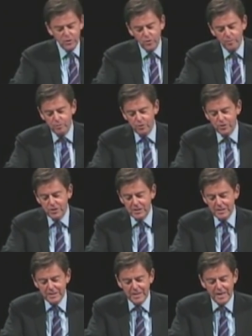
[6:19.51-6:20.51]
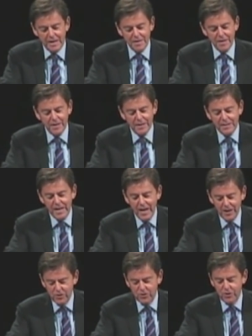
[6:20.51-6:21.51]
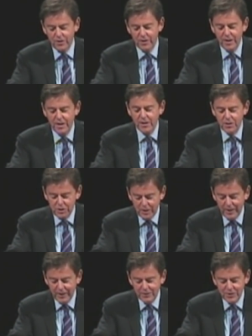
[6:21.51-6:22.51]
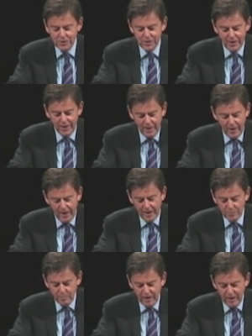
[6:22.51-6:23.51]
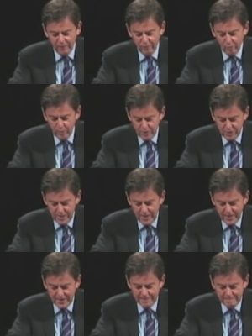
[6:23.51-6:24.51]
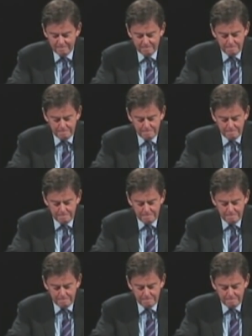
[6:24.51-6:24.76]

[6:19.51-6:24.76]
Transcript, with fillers: scriptures, and then I think an extra silence, as many of you were saying,